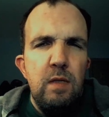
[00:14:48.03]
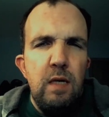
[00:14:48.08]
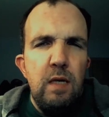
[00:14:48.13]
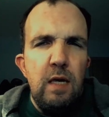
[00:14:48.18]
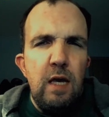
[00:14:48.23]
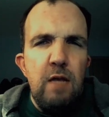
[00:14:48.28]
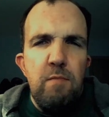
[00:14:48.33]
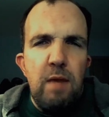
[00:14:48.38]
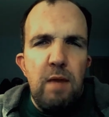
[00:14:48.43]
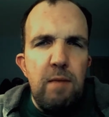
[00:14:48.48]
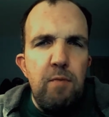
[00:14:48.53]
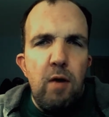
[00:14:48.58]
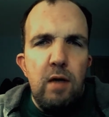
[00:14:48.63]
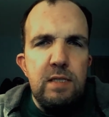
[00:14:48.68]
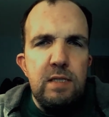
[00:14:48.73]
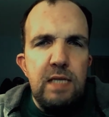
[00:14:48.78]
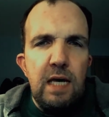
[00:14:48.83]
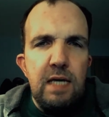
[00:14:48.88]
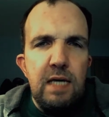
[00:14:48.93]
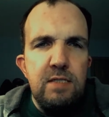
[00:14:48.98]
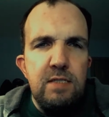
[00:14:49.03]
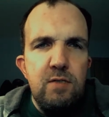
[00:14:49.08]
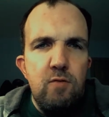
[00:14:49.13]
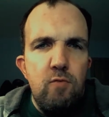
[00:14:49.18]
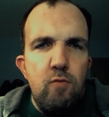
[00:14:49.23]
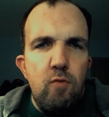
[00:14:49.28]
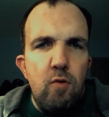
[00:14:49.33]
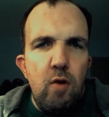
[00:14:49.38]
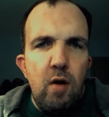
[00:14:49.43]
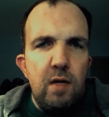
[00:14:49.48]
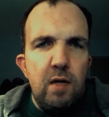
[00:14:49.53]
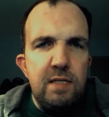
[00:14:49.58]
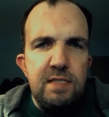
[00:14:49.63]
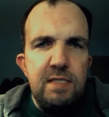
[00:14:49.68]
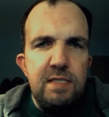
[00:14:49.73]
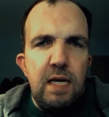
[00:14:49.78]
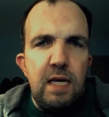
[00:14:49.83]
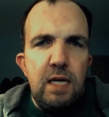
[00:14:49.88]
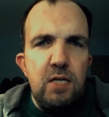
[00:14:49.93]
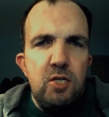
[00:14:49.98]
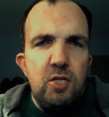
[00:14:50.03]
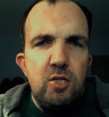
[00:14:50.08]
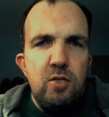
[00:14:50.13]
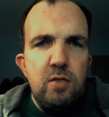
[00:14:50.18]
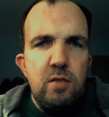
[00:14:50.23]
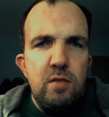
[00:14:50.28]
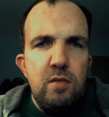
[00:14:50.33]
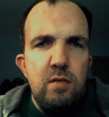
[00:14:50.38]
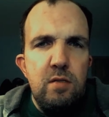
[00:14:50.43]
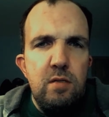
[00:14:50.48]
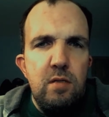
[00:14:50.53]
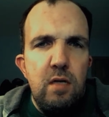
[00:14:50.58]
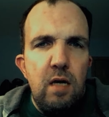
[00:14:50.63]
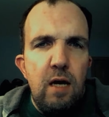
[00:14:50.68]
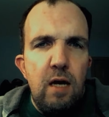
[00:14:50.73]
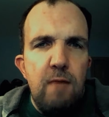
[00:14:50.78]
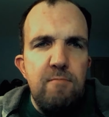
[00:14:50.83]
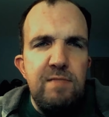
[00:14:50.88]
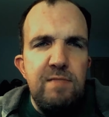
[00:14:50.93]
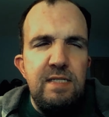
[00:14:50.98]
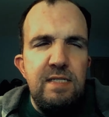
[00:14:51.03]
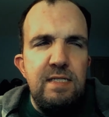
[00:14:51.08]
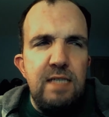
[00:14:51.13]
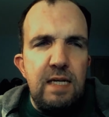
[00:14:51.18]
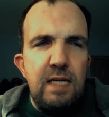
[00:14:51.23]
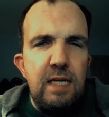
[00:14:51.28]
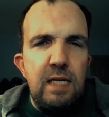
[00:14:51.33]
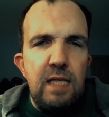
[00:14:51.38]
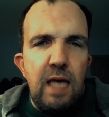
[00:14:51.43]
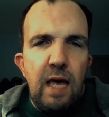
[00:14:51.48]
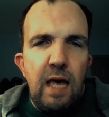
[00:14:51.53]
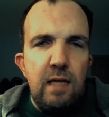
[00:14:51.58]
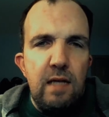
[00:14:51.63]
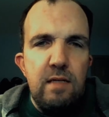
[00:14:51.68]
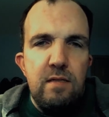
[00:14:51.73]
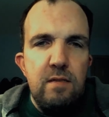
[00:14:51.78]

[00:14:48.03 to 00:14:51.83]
in my podcast or on stage. I'm sick of that.